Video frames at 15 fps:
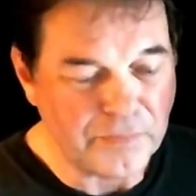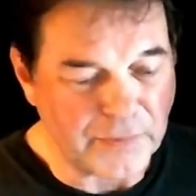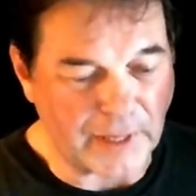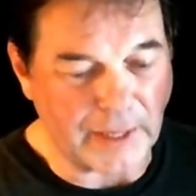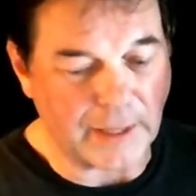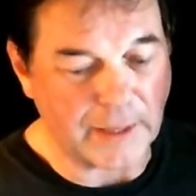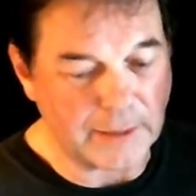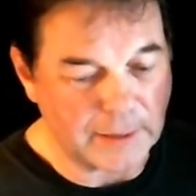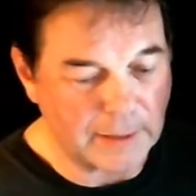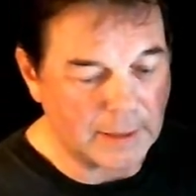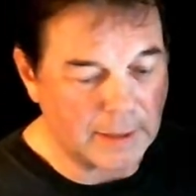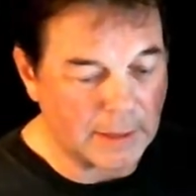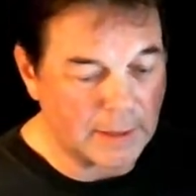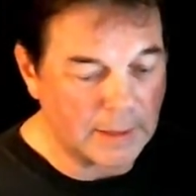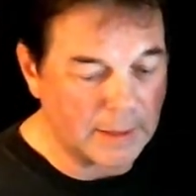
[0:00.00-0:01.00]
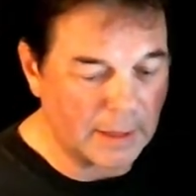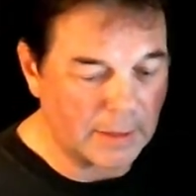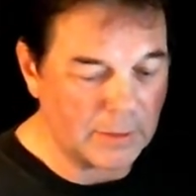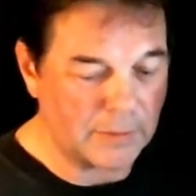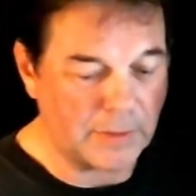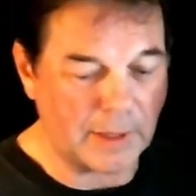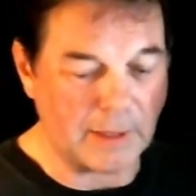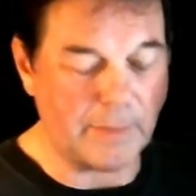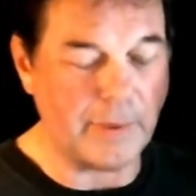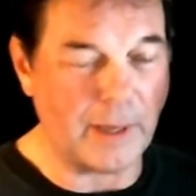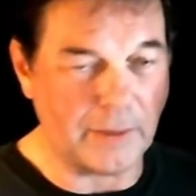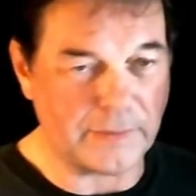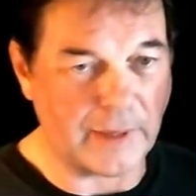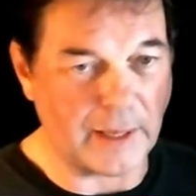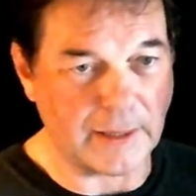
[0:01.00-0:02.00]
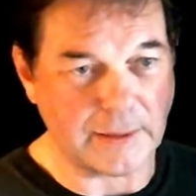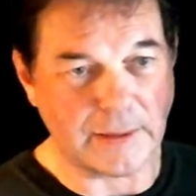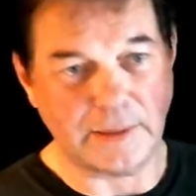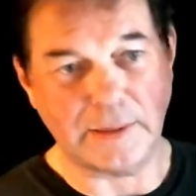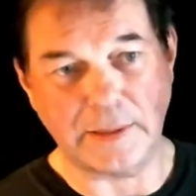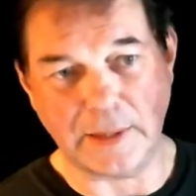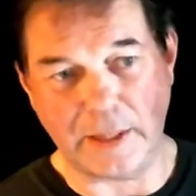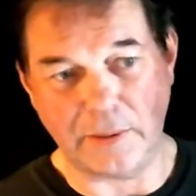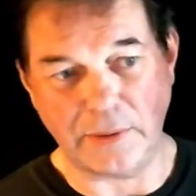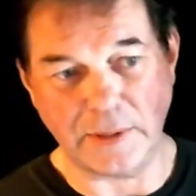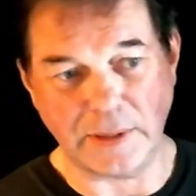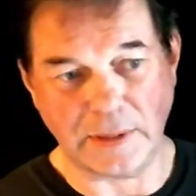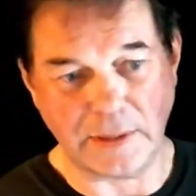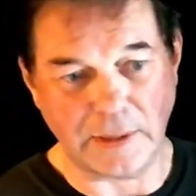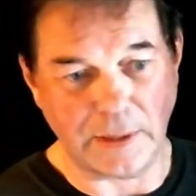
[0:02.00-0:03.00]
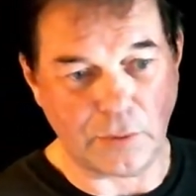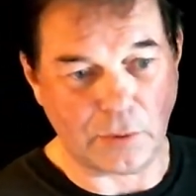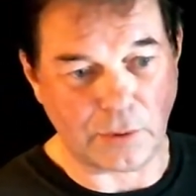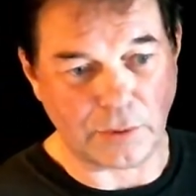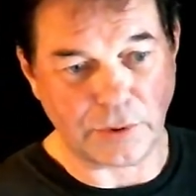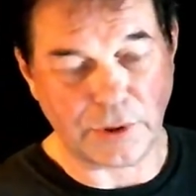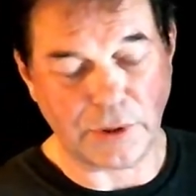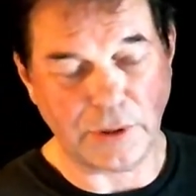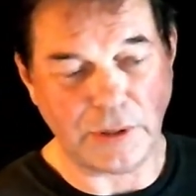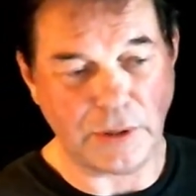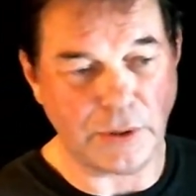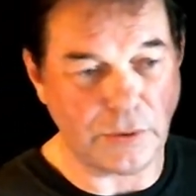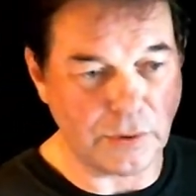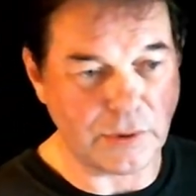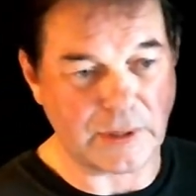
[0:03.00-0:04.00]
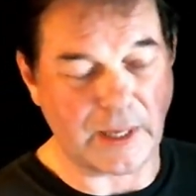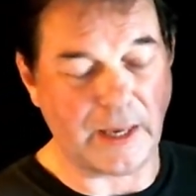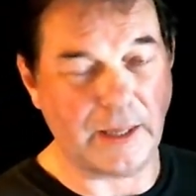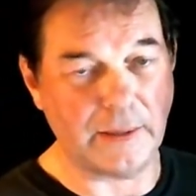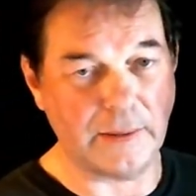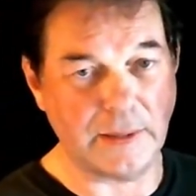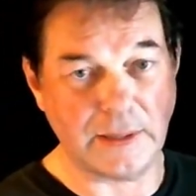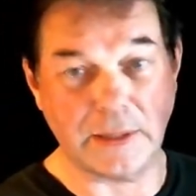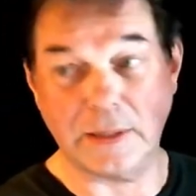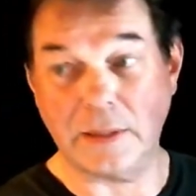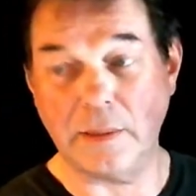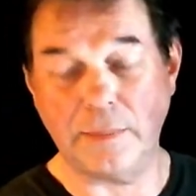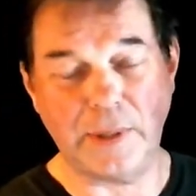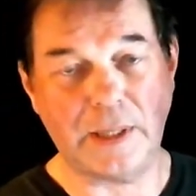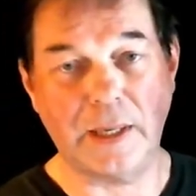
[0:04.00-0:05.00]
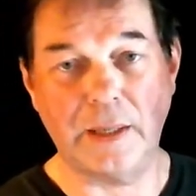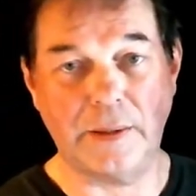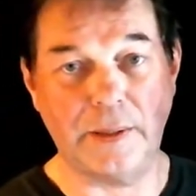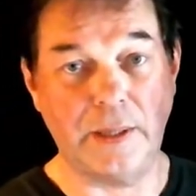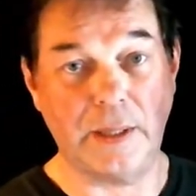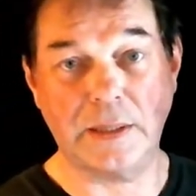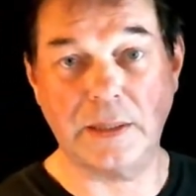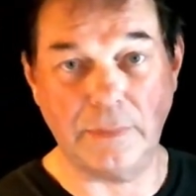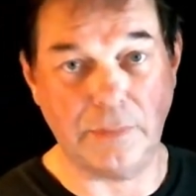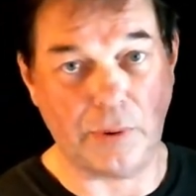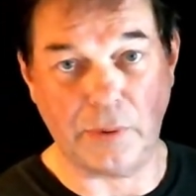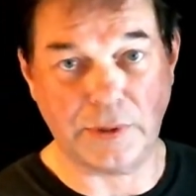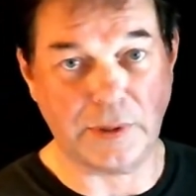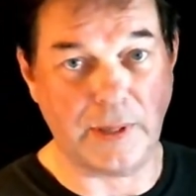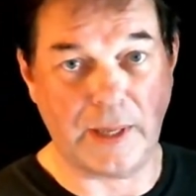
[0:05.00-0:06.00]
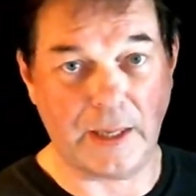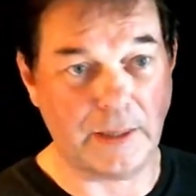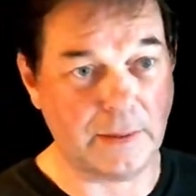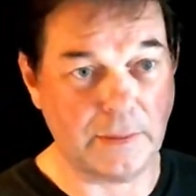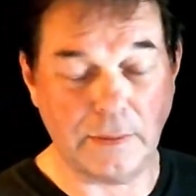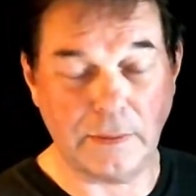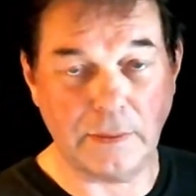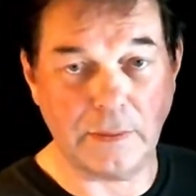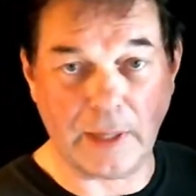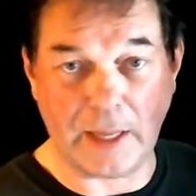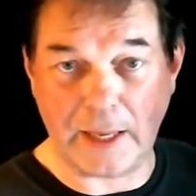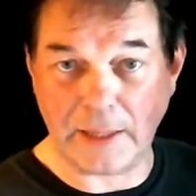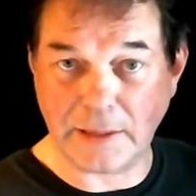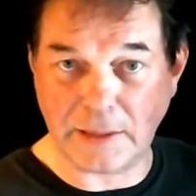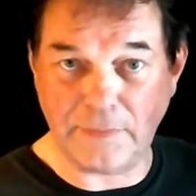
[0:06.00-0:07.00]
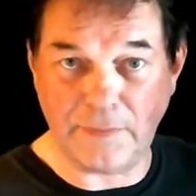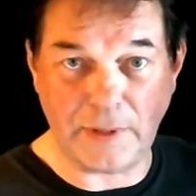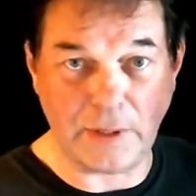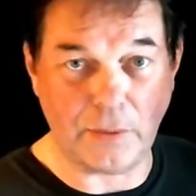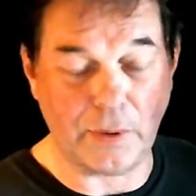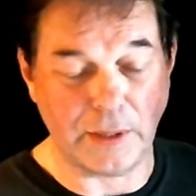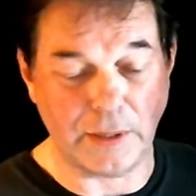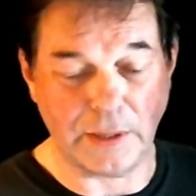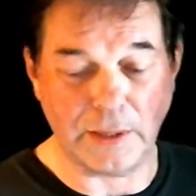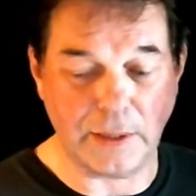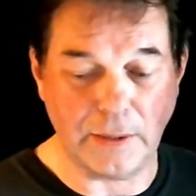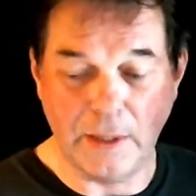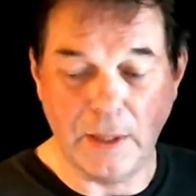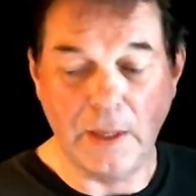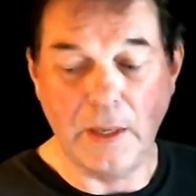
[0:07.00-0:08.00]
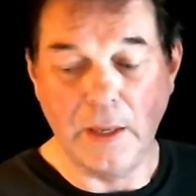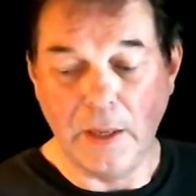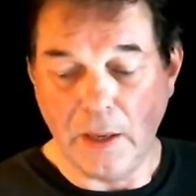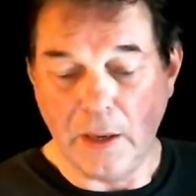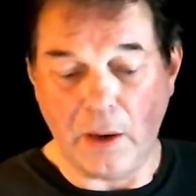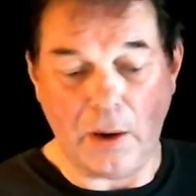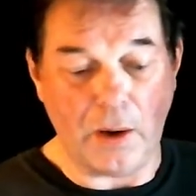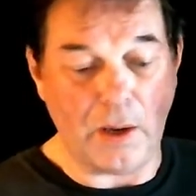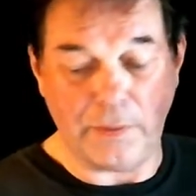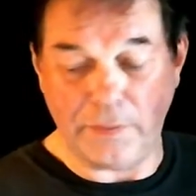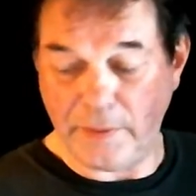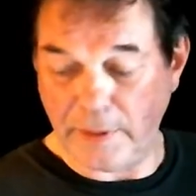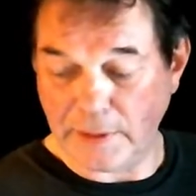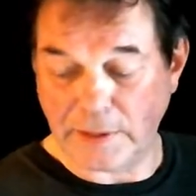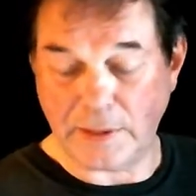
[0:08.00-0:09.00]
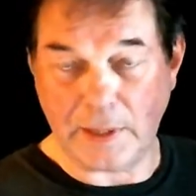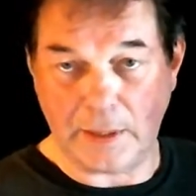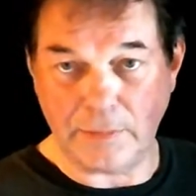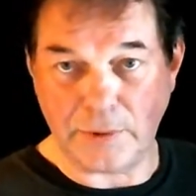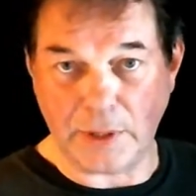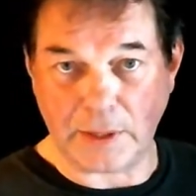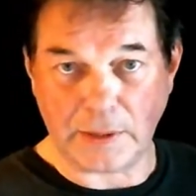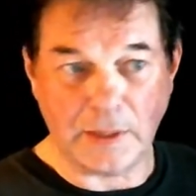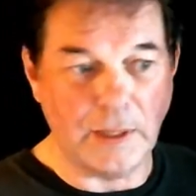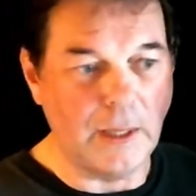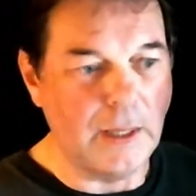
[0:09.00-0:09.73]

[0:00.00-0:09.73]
And another thing about that sound is, in order to use that, and this is going to be kind of the nuts and bolts of that last video I did on this subject,